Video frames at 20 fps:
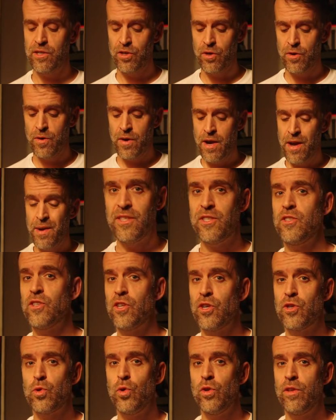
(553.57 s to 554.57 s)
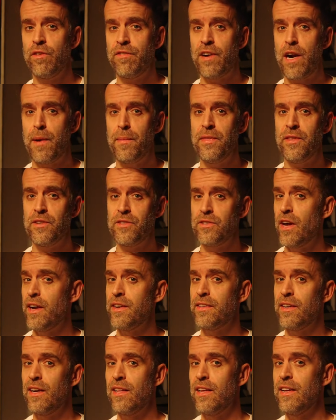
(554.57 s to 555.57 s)
So this is a controlled environment. There's
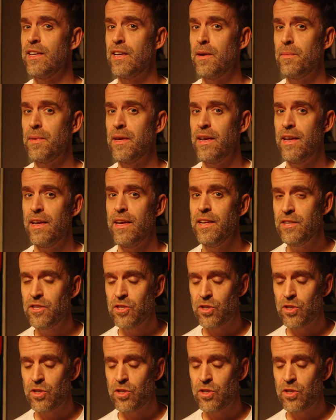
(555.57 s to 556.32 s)
not a ton of light coming in.